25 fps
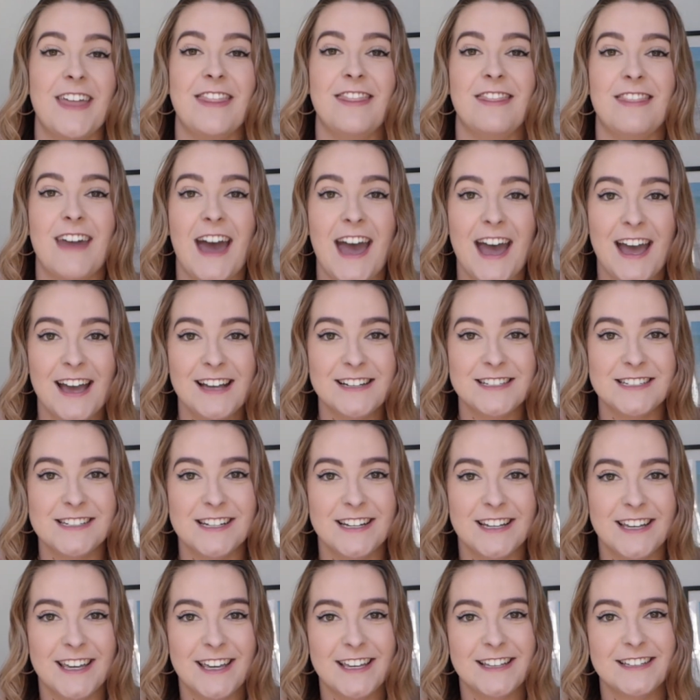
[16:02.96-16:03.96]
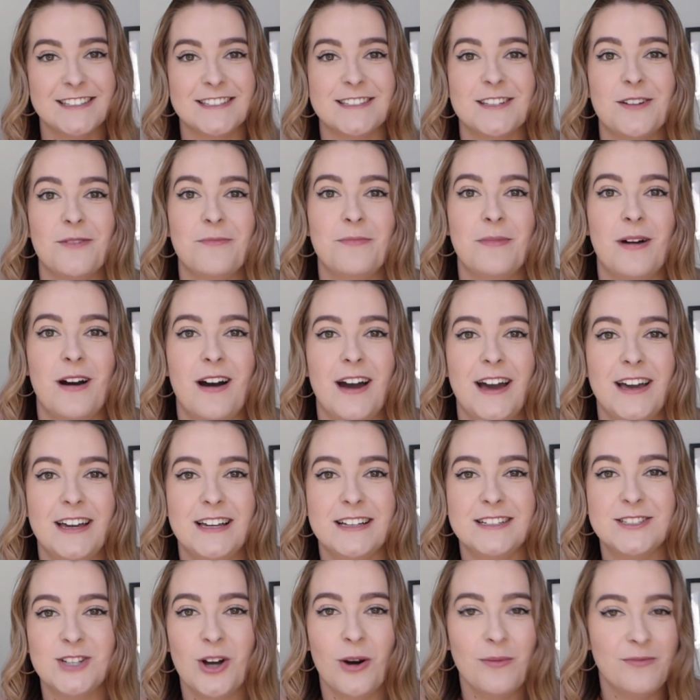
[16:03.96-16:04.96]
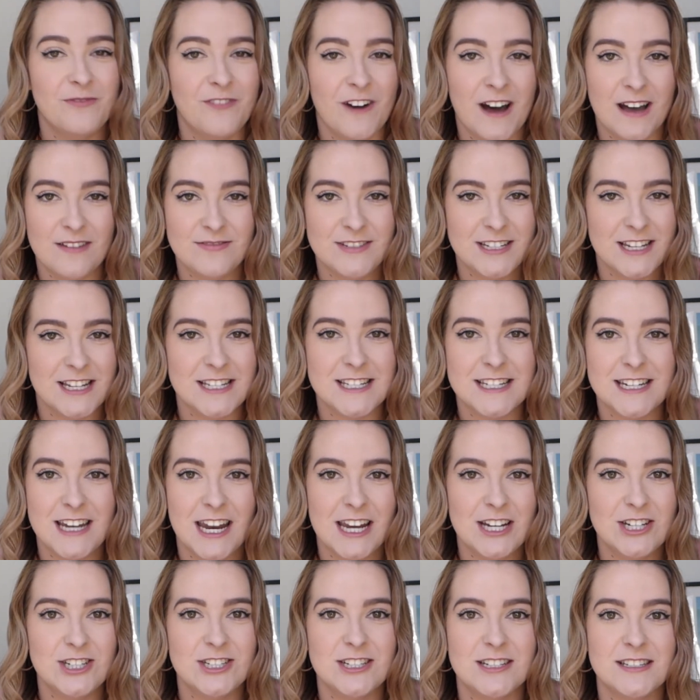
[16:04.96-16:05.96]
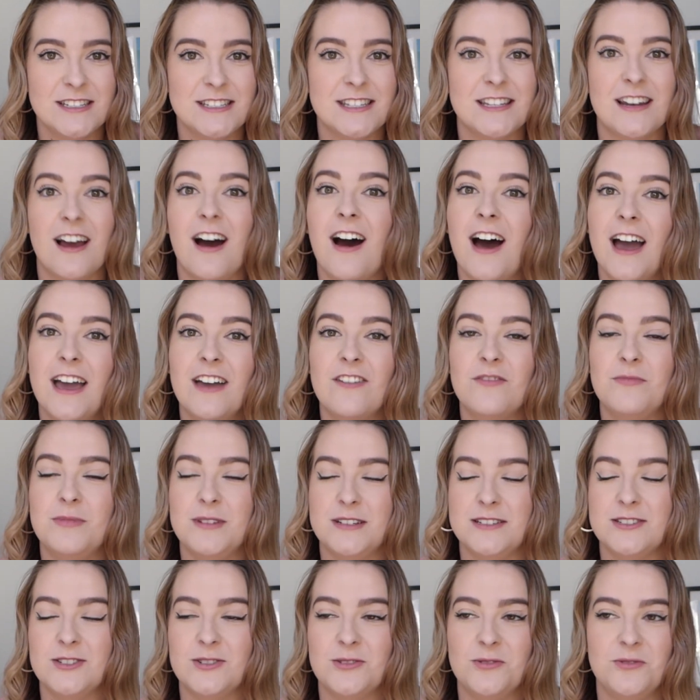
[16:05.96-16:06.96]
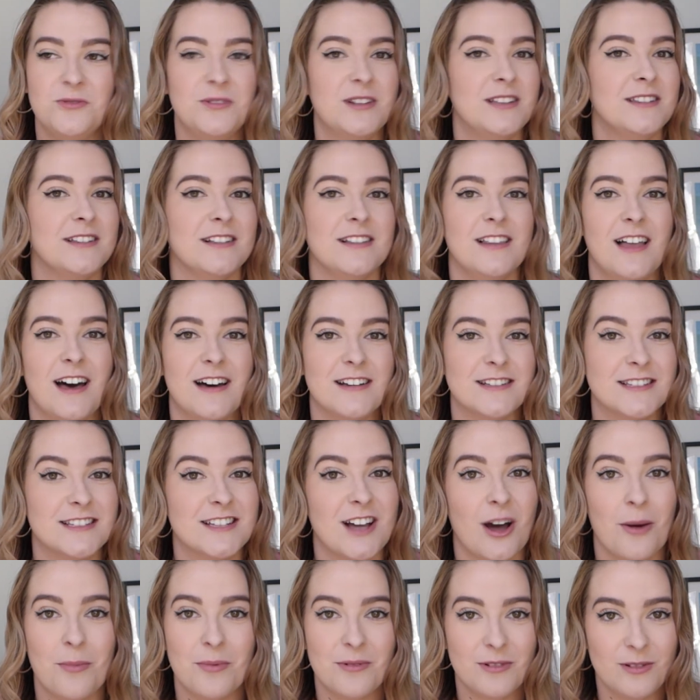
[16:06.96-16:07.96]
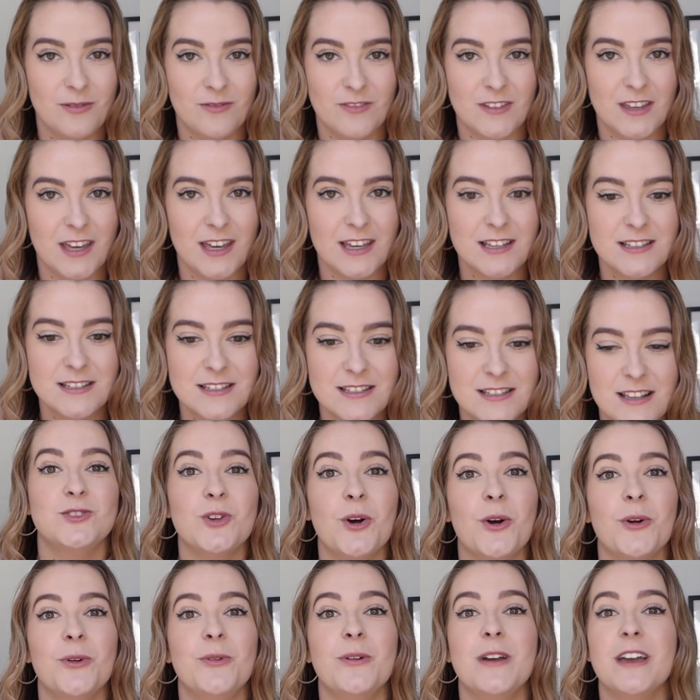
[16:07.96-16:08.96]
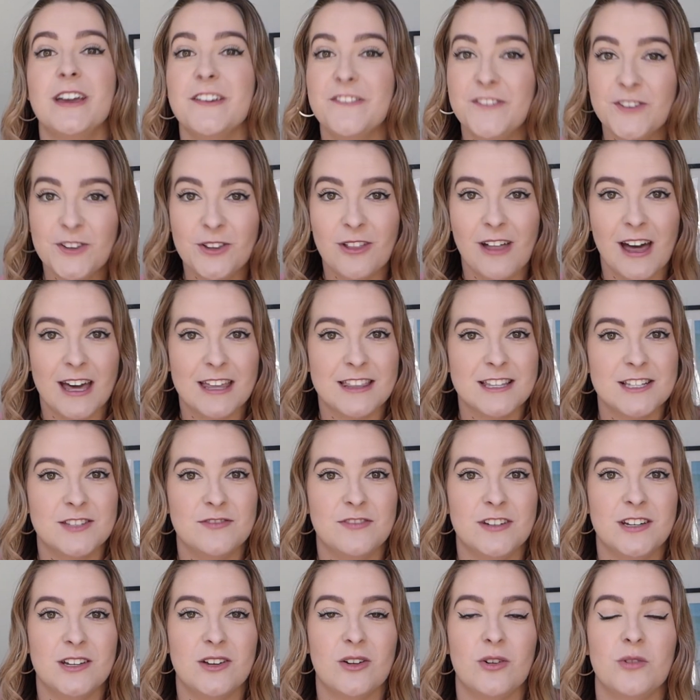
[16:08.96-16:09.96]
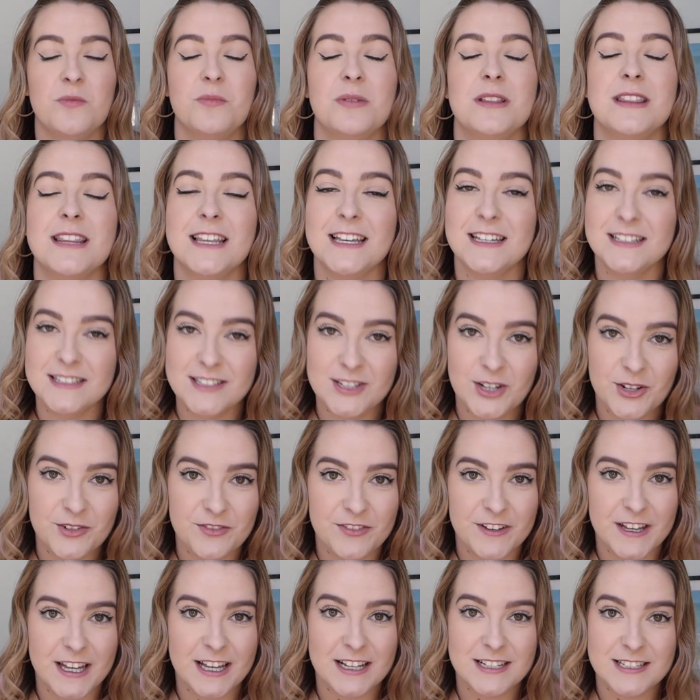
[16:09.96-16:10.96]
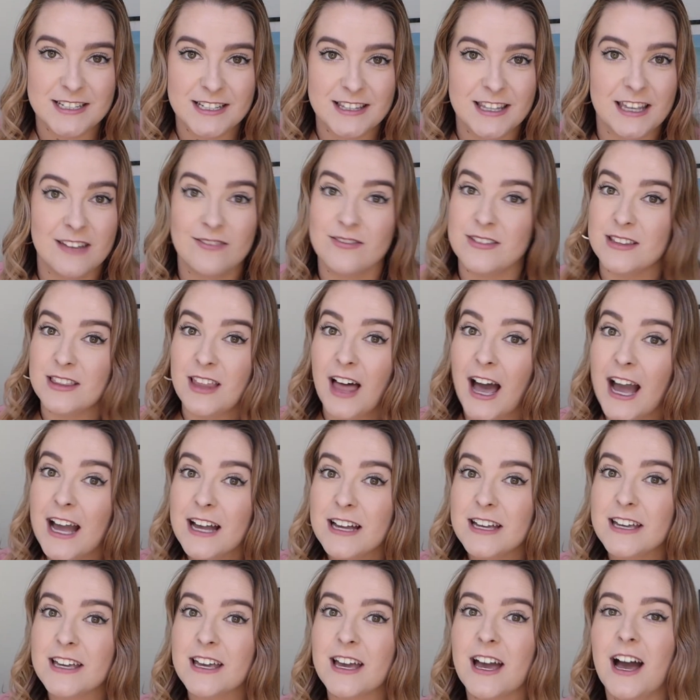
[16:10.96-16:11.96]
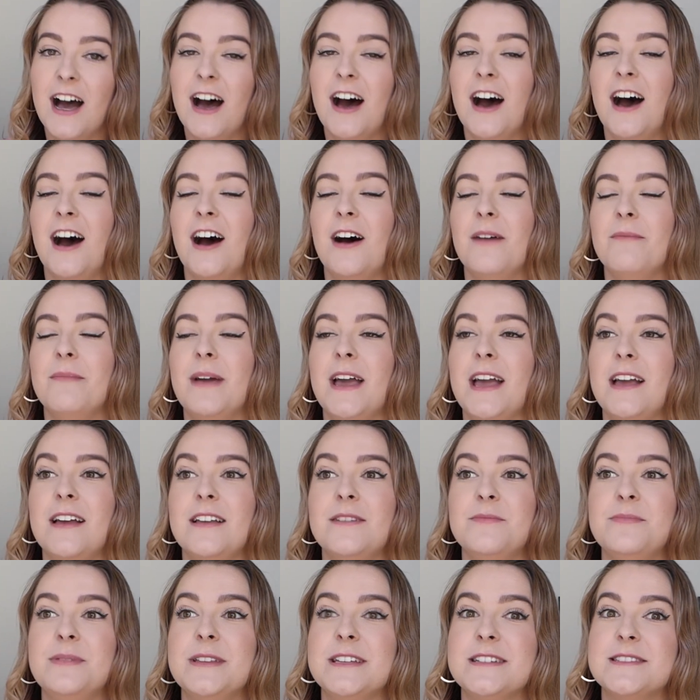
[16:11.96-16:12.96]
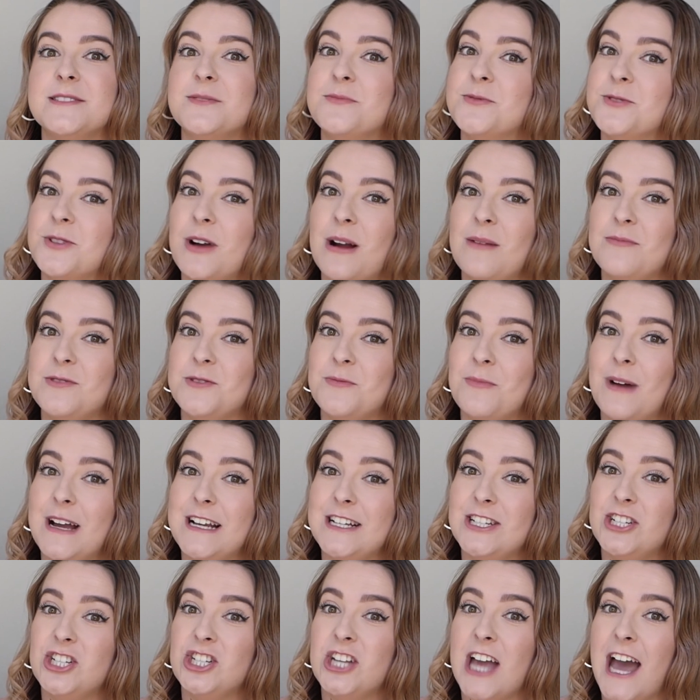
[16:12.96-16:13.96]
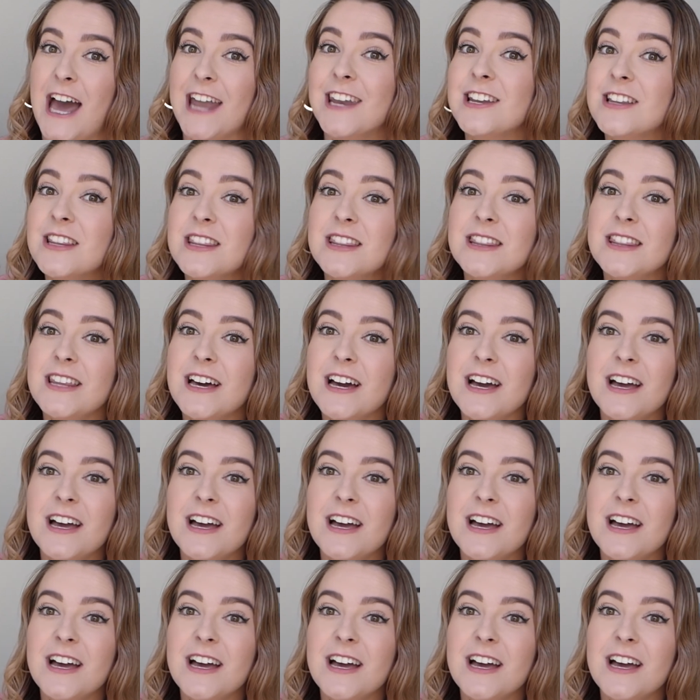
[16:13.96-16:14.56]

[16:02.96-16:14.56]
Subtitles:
that is my top 5 destinations that I have been to in the last couple of years. So if you like this video, please don't forget to leave a like, and please subscribe to my channel.